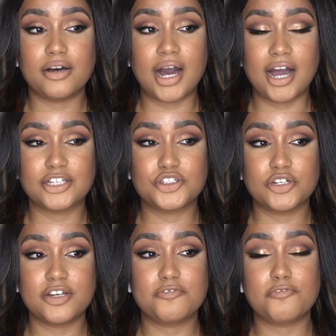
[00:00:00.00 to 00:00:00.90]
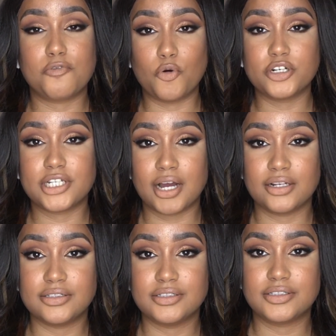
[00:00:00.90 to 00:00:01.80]
Actually
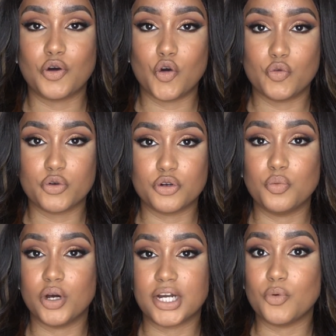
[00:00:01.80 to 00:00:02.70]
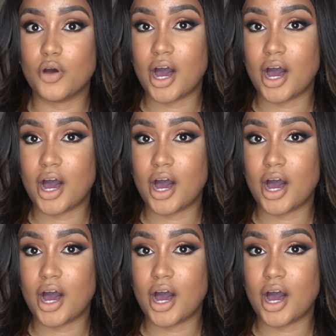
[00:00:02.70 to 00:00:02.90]
$4 over what I will